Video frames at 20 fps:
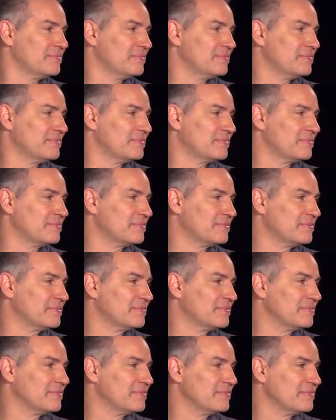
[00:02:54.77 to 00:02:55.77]

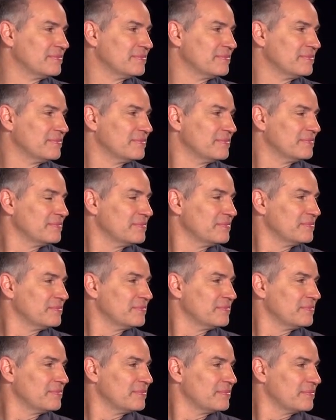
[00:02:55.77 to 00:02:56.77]

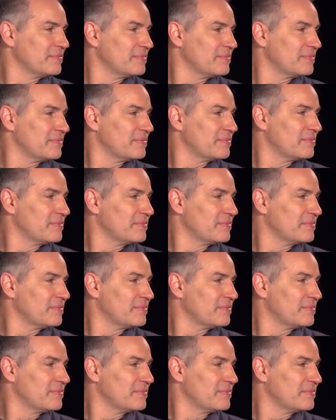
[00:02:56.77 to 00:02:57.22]
This person isn't speaking.